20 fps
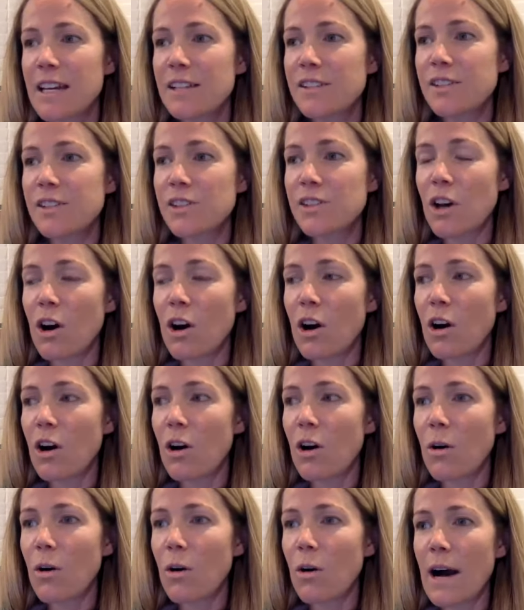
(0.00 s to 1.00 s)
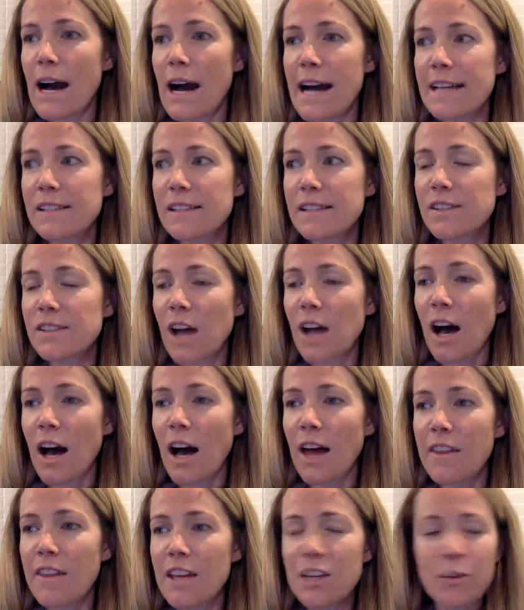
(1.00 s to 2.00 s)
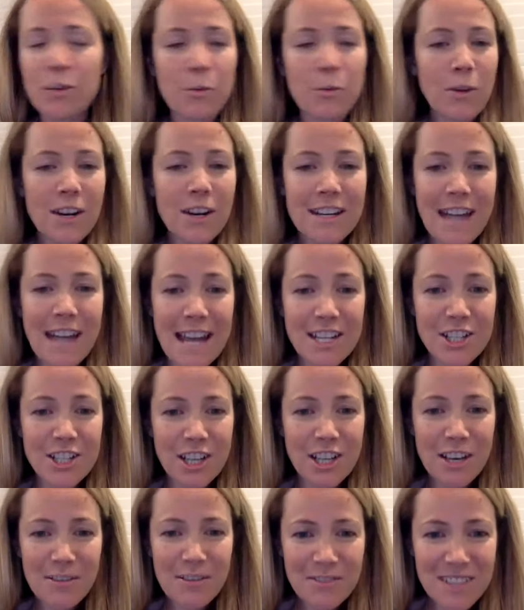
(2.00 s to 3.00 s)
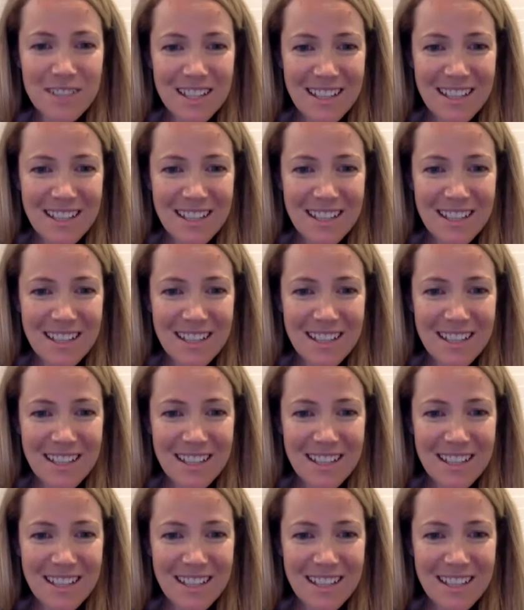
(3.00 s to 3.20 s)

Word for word: so I saw that you work night shift,